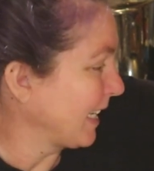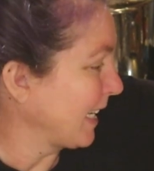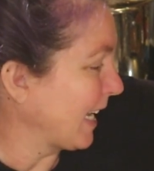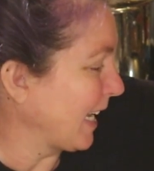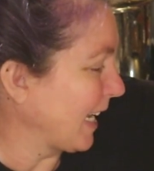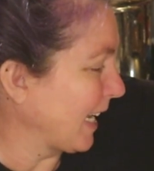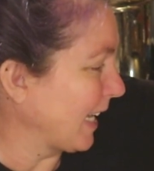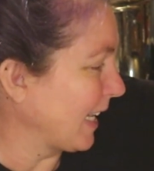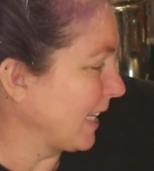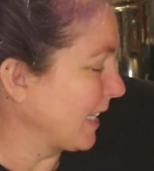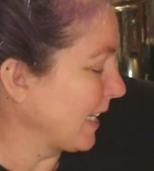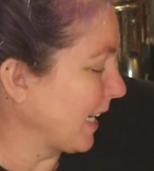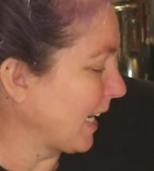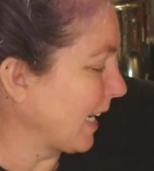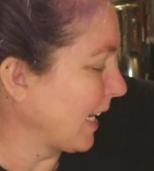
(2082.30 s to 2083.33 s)
And
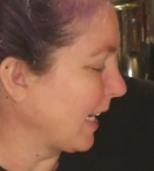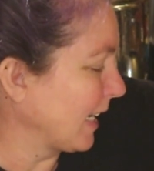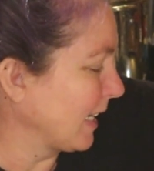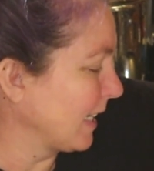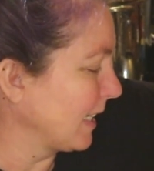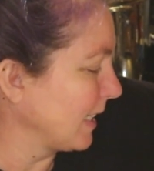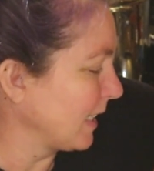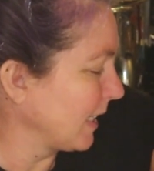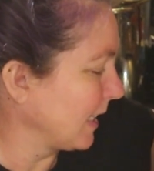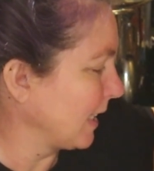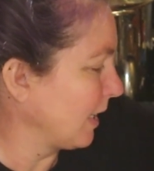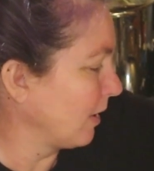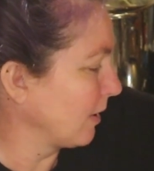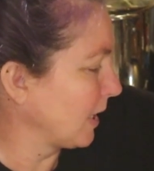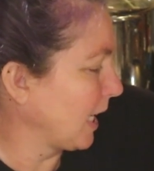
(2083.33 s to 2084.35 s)
uh,
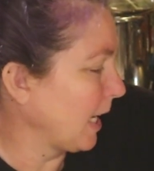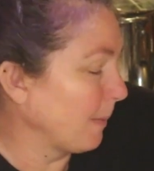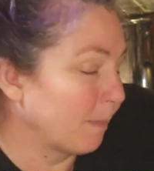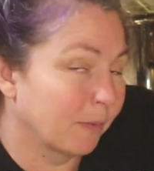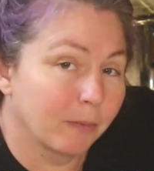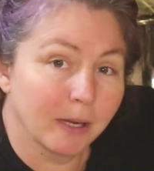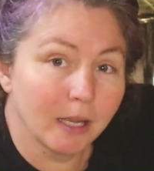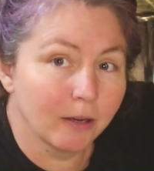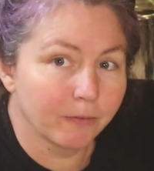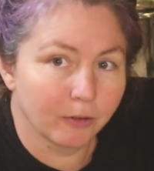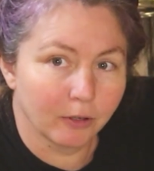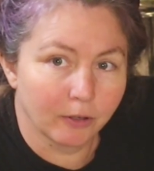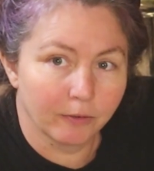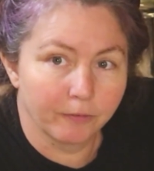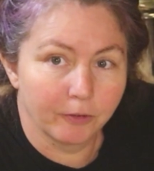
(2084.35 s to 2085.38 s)
it'll keep around
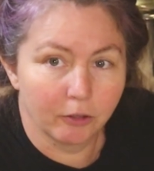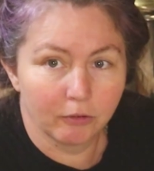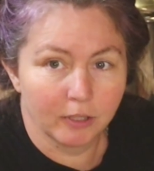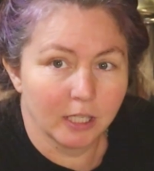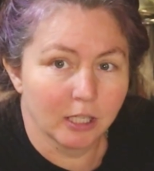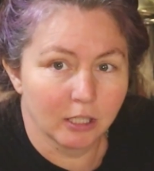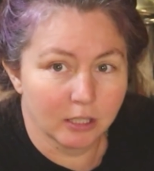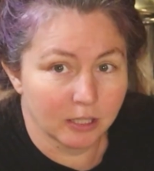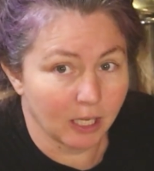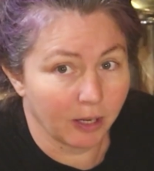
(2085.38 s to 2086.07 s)
for a few years.